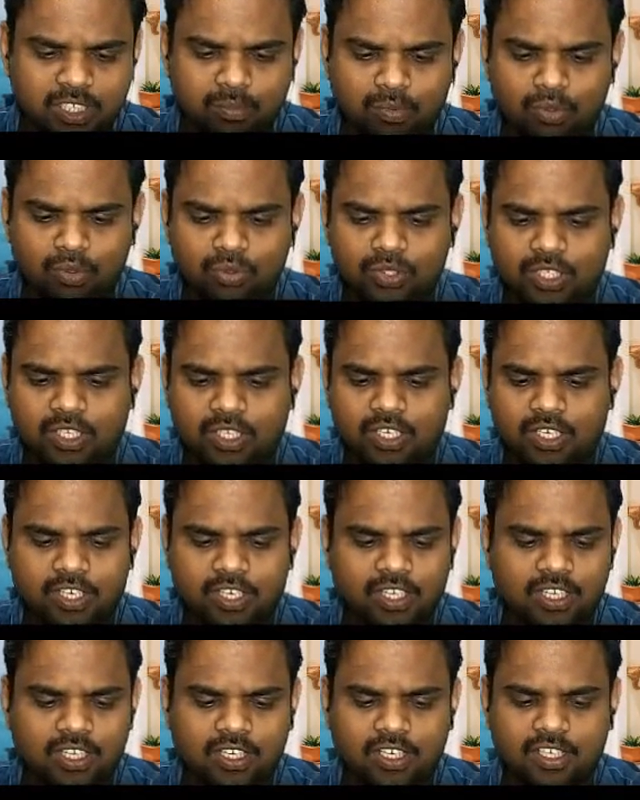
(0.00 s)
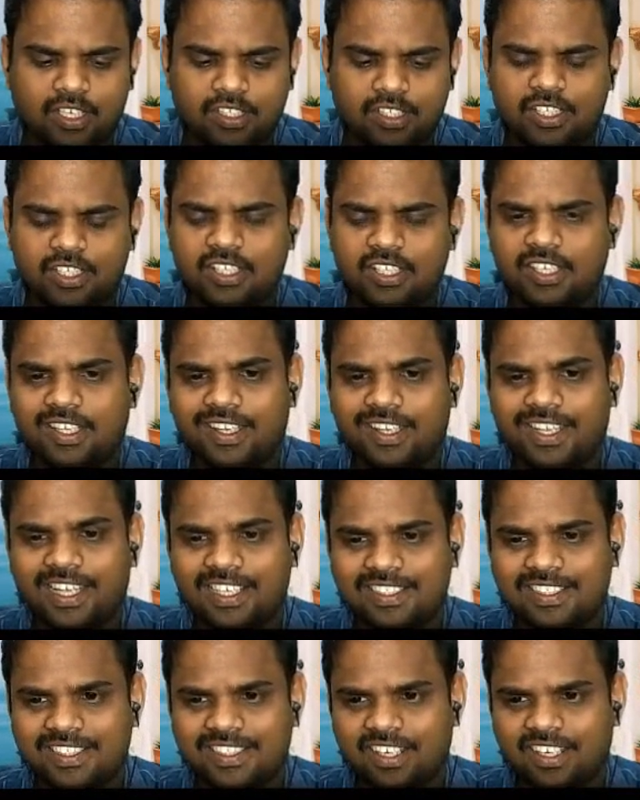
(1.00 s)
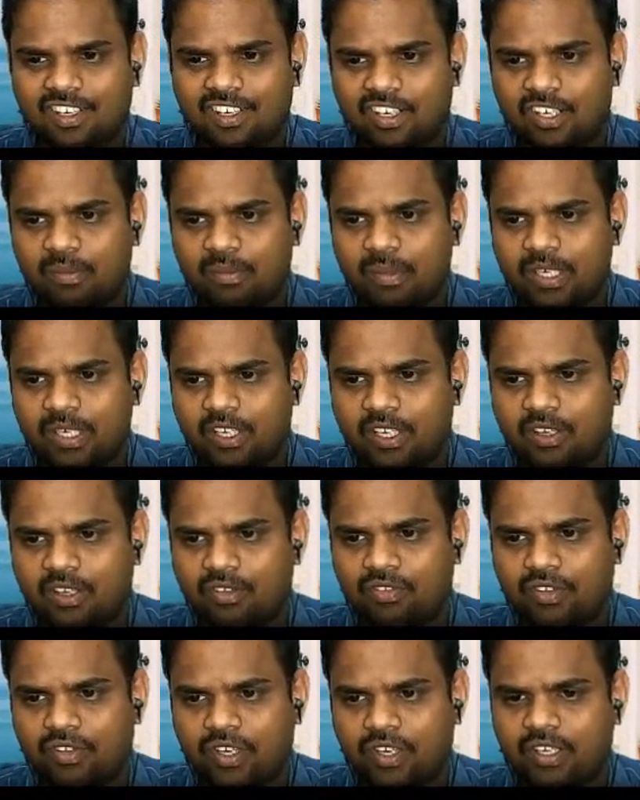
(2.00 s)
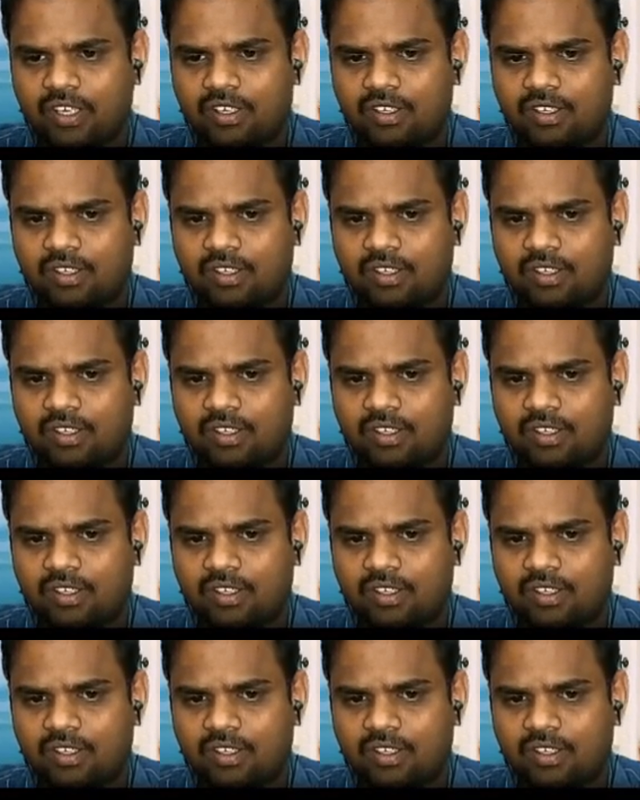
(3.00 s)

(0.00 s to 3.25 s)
above the critical condition, a gas cannot be liquefied.